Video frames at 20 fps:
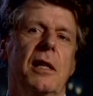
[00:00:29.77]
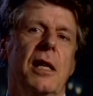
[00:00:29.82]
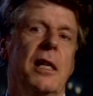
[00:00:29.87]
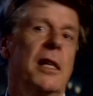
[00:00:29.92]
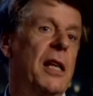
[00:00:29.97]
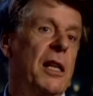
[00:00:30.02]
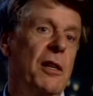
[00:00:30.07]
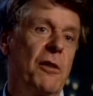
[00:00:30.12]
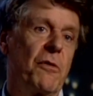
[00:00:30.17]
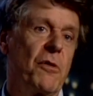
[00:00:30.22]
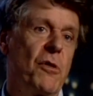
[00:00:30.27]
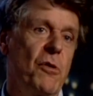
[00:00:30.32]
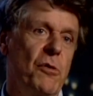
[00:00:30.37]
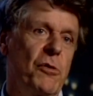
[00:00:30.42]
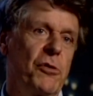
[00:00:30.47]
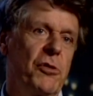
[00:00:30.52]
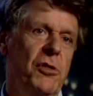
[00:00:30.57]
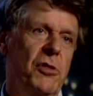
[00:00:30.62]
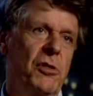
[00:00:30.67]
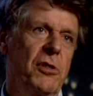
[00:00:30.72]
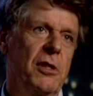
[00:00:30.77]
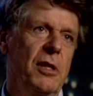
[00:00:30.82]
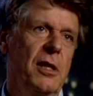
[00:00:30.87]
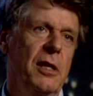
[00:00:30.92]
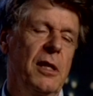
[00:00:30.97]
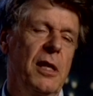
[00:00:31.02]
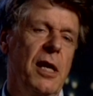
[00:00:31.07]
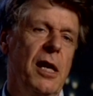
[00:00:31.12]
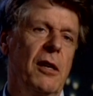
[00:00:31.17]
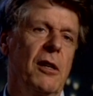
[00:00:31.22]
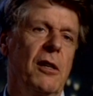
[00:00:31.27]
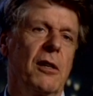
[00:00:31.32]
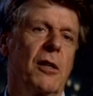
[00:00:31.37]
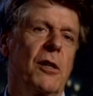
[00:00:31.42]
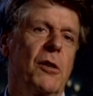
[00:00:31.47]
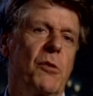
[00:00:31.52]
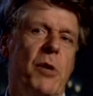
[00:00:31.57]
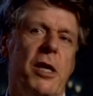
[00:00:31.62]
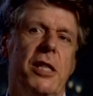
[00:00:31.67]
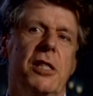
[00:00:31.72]
And then, of course, uh, there are
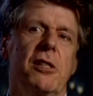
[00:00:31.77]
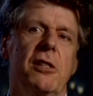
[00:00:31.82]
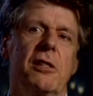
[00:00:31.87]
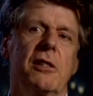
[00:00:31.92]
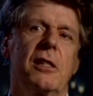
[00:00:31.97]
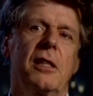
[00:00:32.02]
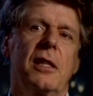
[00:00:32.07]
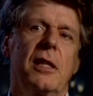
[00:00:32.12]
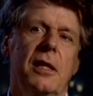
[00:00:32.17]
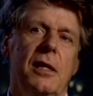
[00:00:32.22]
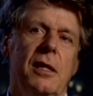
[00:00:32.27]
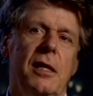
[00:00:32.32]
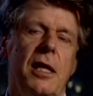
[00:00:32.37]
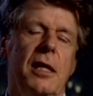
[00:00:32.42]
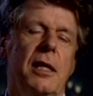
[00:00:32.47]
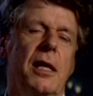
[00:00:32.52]
questions that,